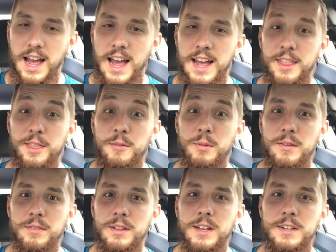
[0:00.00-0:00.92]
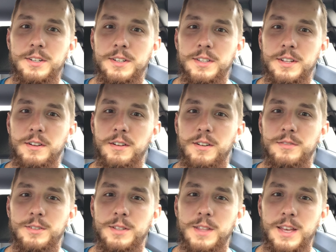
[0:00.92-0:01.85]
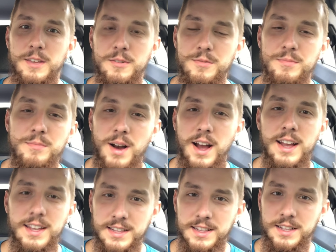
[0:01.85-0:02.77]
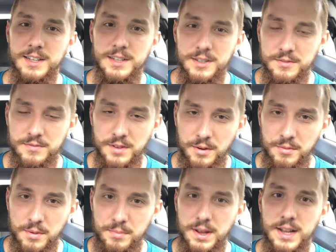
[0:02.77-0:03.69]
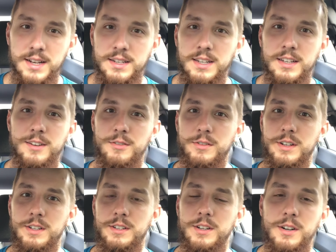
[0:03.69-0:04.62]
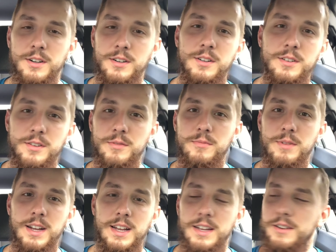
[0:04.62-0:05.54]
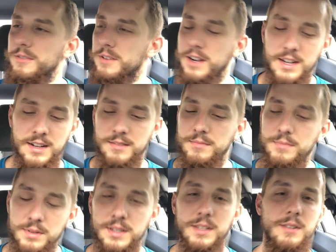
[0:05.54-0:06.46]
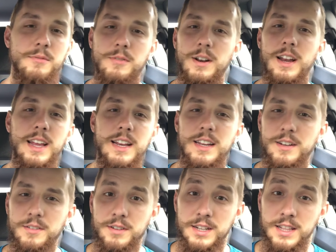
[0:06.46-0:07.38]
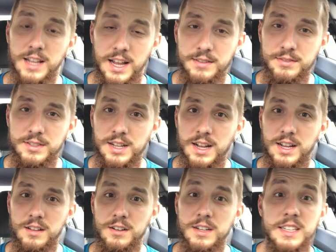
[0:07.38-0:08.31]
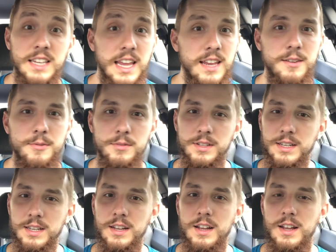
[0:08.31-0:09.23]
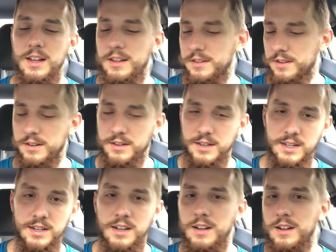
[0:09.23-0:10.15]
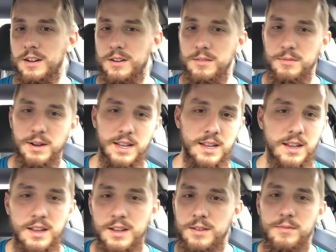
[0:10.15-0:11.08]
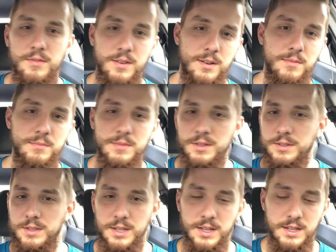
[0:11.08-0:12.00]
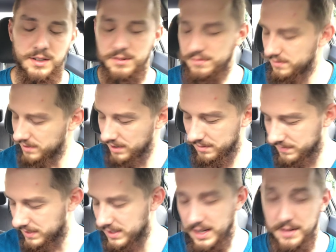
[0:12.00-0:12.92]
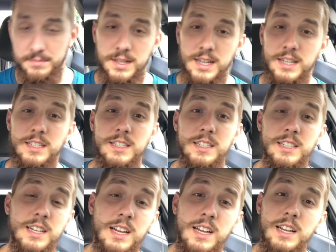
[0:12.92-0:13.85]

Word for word: and the revelation thereof, so that you might live a repentant or a turned away or a completely 180 degree lifestyle, continually turning away from your sin, from the temptation,